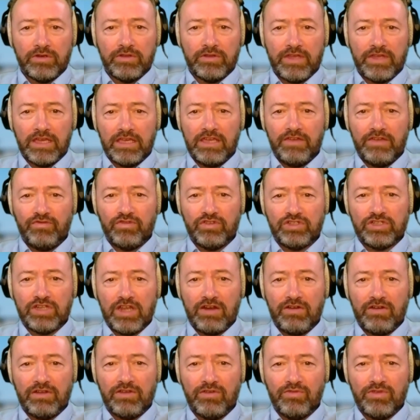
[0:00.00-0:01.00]
And thank you for
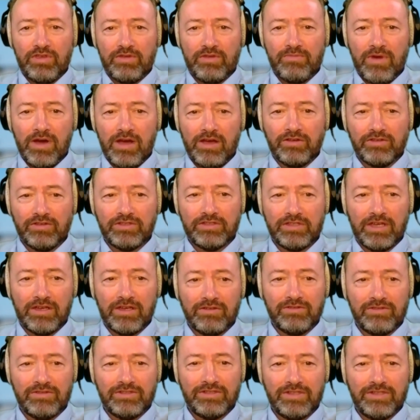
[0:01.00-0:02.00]
sharing all your
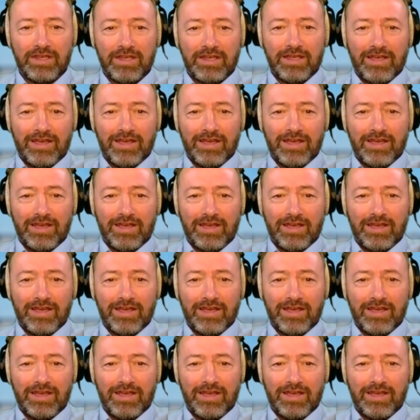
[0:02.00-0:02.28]
milestones